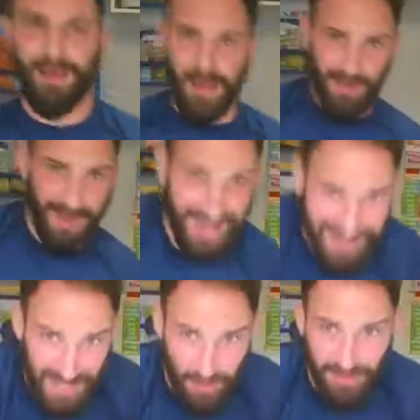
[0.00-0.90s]
I'm laying
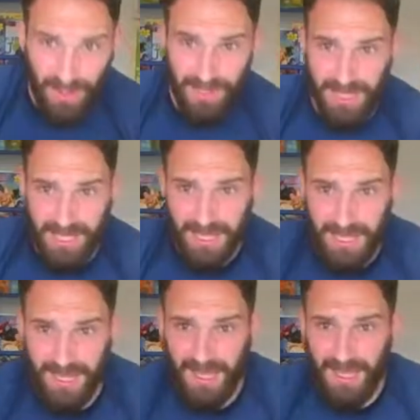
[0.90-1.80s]
down with Archie.
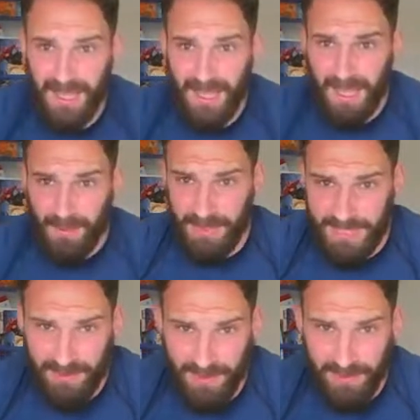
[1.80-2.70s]
Mrs.
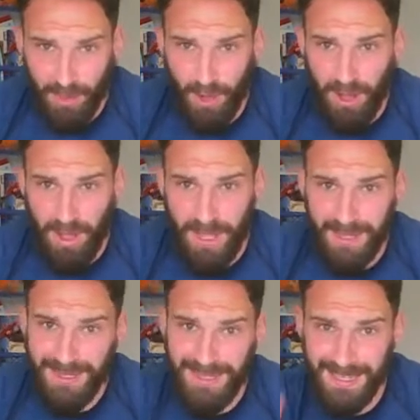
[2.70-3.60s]
Levette thought higher.
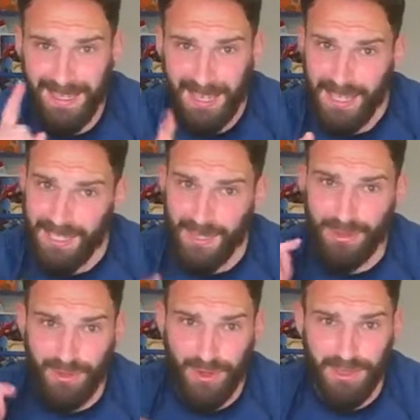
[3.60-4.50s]
She was
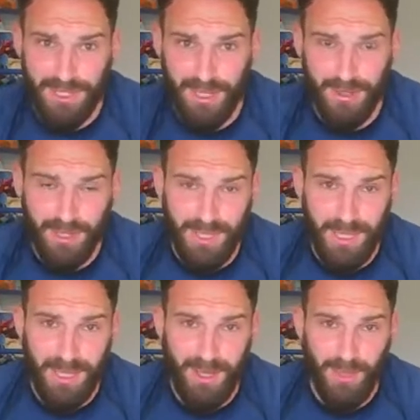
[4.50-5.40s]
wrong. So
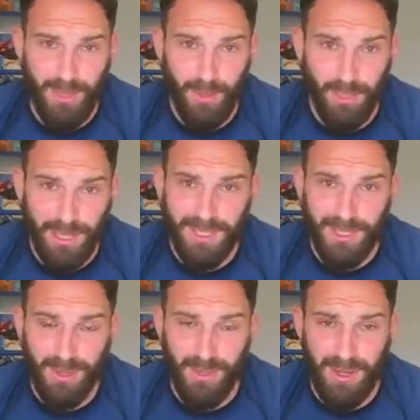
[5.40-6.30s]
we're going to
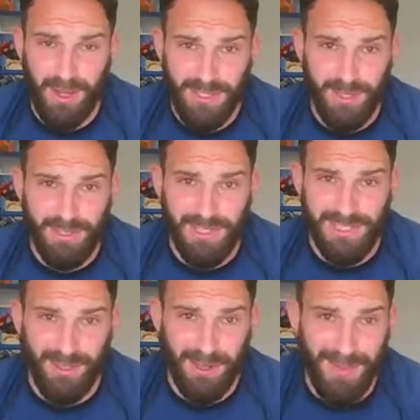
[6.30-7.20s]
do toe touches
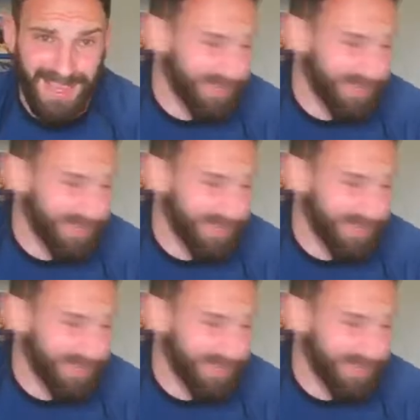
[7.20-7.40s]
on our back,